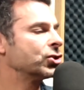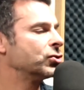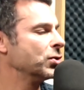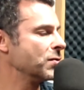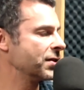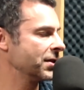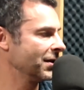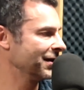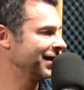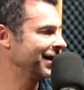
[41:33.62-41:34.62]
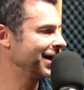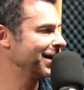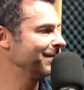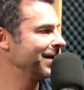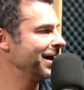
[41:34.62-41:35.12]
truth that
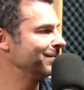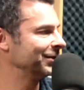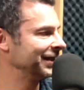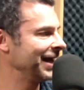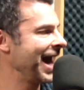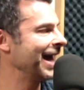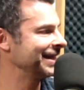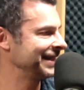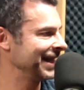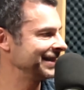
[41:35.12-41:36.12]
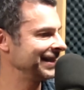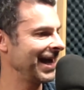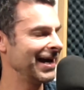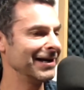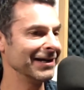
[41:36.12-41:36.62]
I am able to access
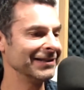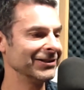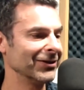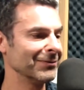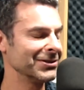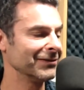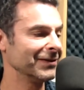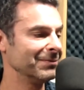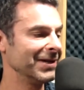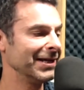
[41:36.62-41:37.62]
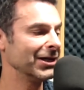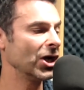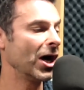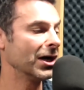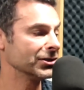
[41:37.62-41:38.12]
in terms of it
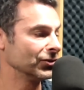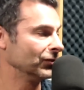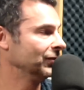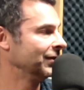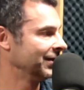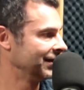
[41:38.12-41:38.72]
being causal.